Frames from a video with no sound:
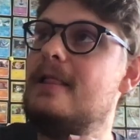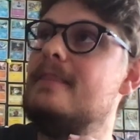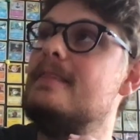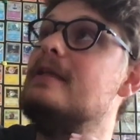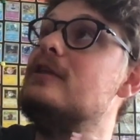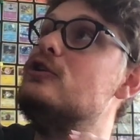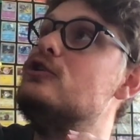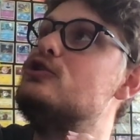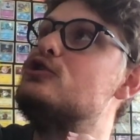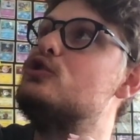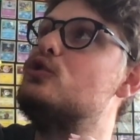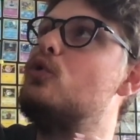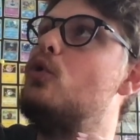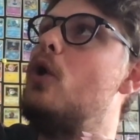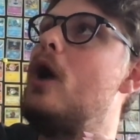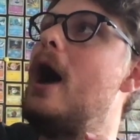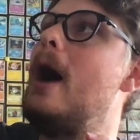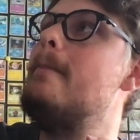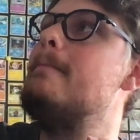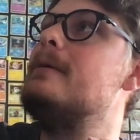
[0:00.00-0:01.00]
then you draw
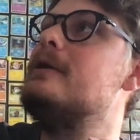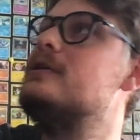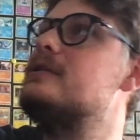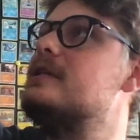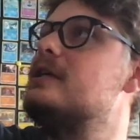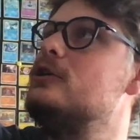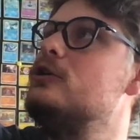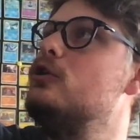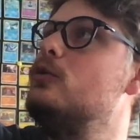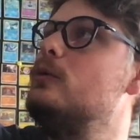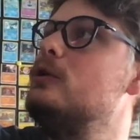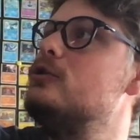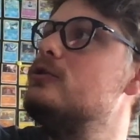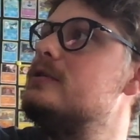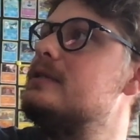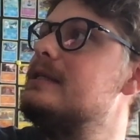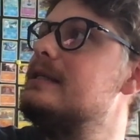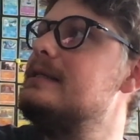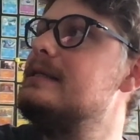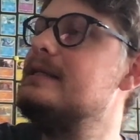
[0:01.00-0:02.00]
up and you say you know we do
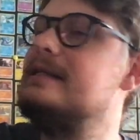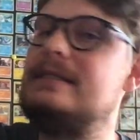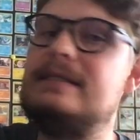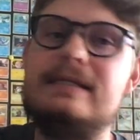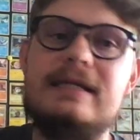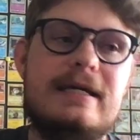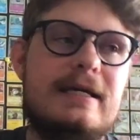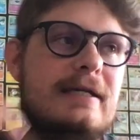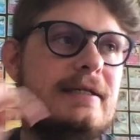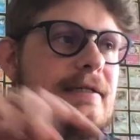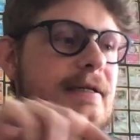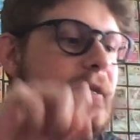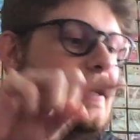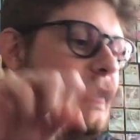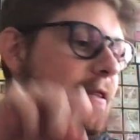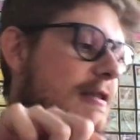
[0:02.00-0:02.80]
statistics